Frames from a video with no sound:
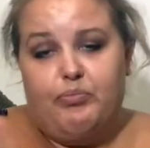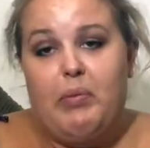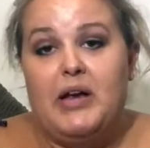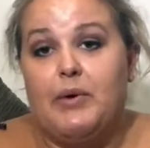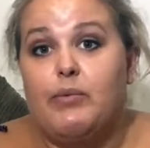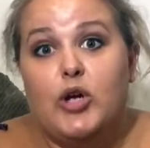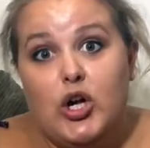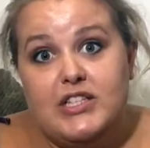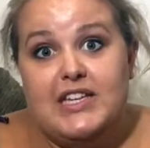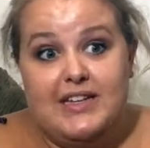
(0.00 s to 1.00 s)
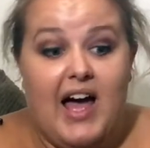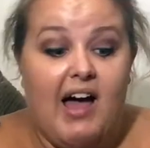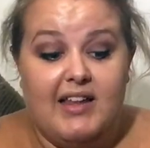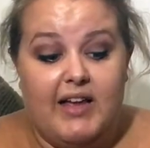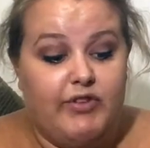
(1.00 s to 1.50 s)
But anyway, we got in
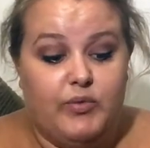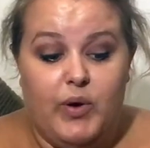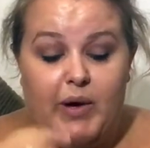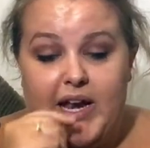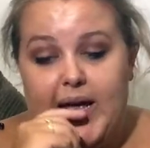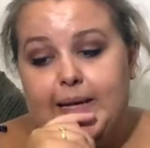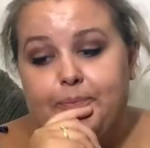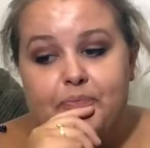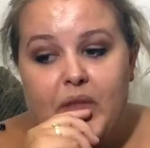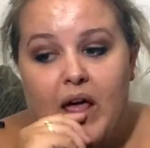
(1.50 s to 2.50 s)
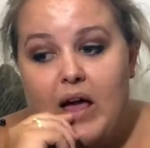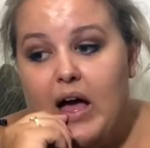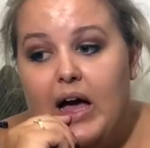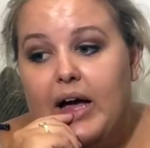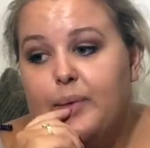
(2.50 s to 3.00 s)
at 11, we went in,
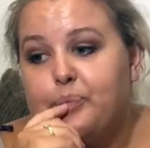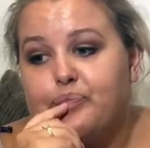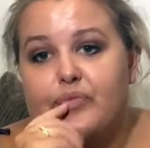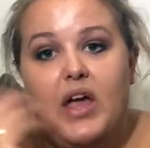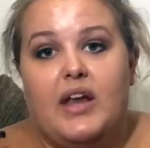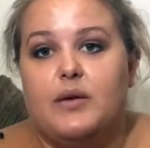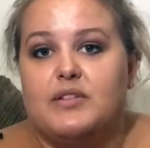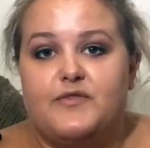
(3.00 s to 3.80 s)
and it was